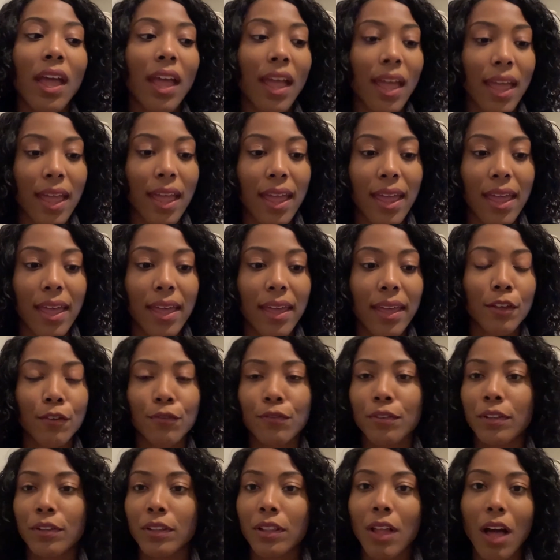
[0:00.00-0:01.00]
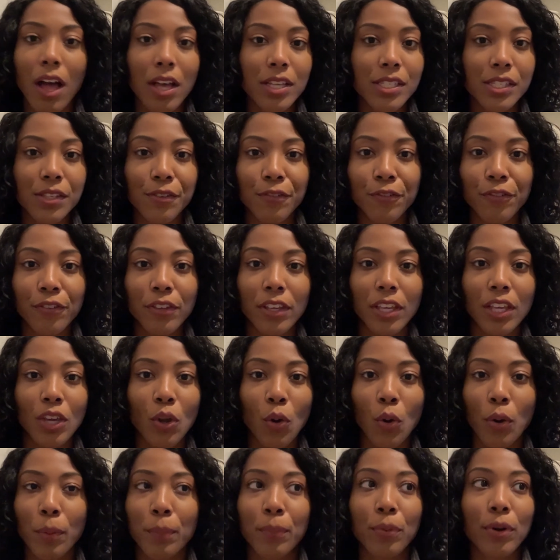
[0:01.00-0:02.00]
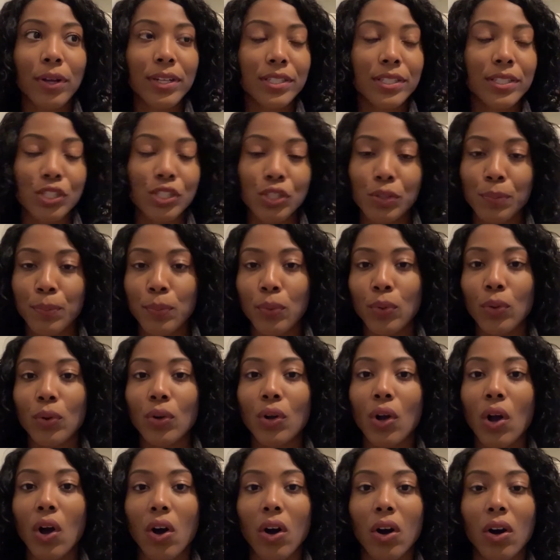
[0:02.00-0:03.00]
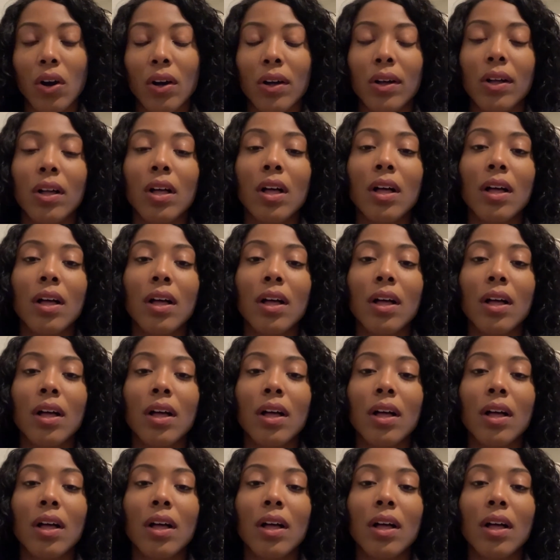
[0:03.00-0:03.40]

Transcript: a philosophy or principle called